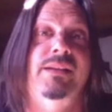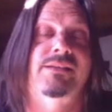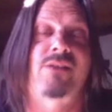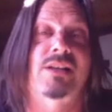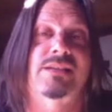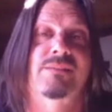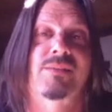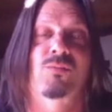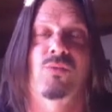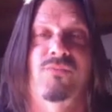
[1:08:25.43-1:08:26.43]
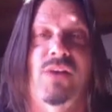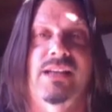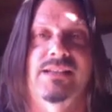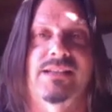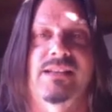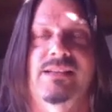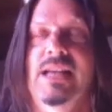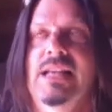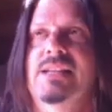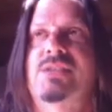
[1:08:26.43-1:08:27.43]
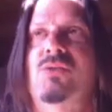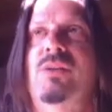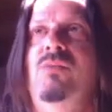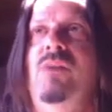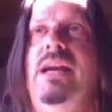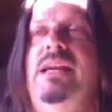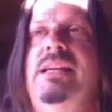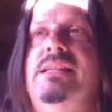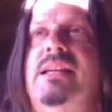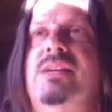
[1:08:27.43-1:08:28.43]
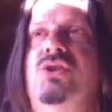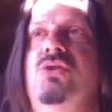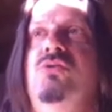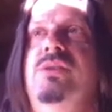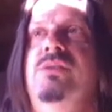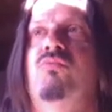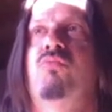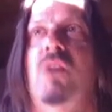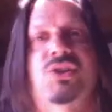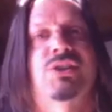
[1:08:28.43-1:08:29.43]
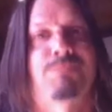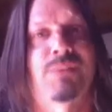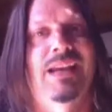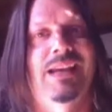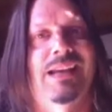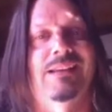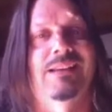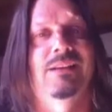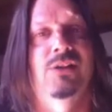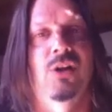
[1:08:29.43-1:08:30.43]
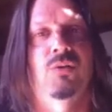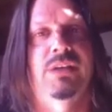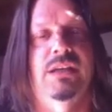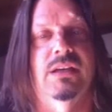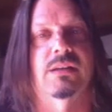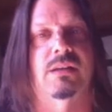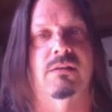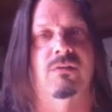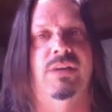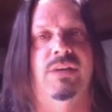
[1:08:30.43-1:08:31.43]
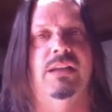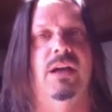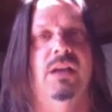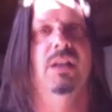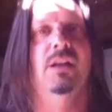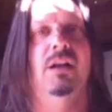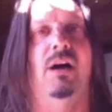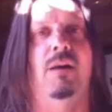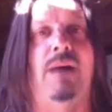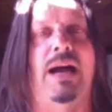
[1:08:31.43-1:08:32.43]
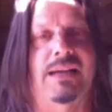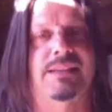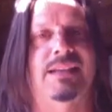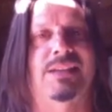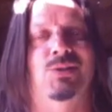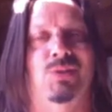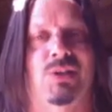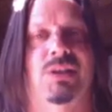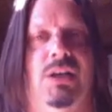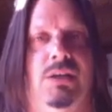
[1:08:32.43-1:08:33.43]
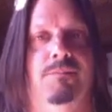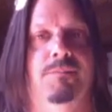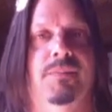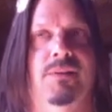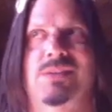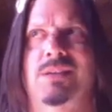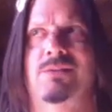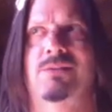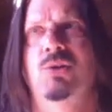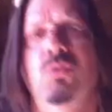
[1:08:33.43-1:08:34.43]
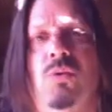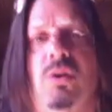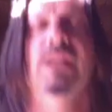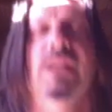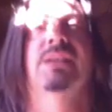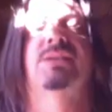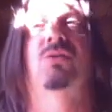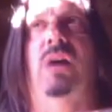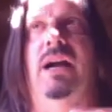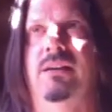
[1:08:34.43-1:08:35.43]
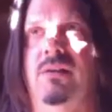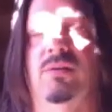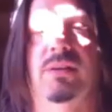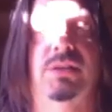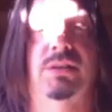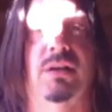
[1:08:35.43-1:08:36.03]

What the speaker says: but he's awesome and we're friends. And so anyway, he's like, dude, Rush is playing at Nokia, the arena. I got tickets. You should come. I was like, cool. So I go to the